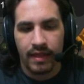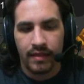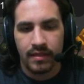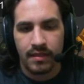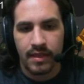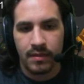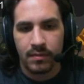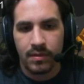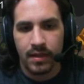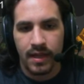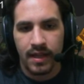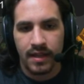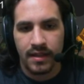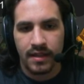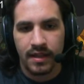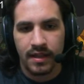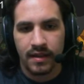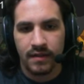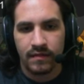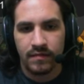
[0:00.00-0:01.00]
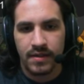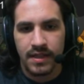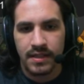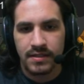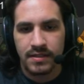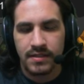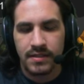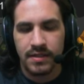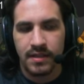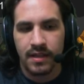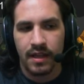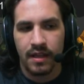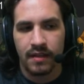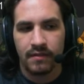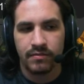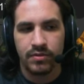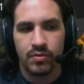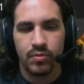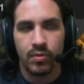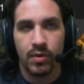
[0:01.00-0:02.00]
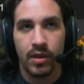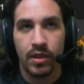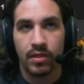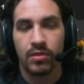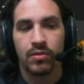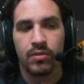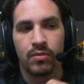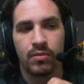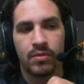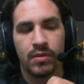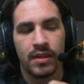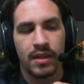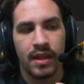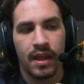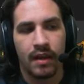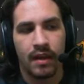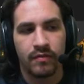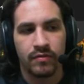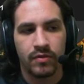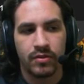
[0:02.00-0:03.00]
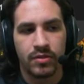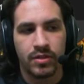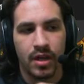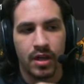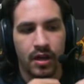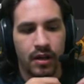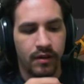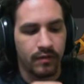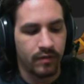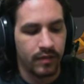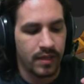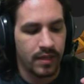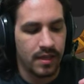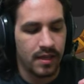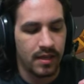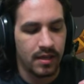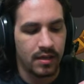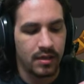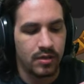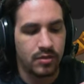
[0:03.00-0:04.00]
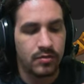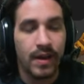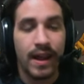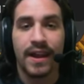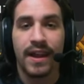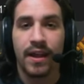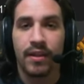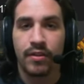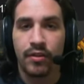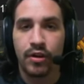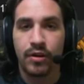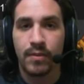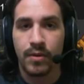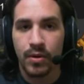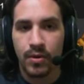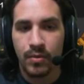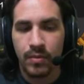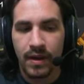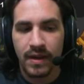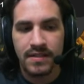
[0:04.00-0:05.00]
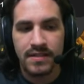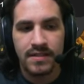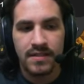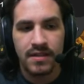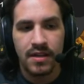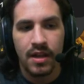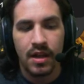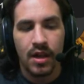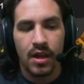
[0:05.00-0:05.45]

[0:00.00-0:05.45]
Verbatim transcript: the Blinding Light of Destiny, if you went through the effort of the Drakath armor quest,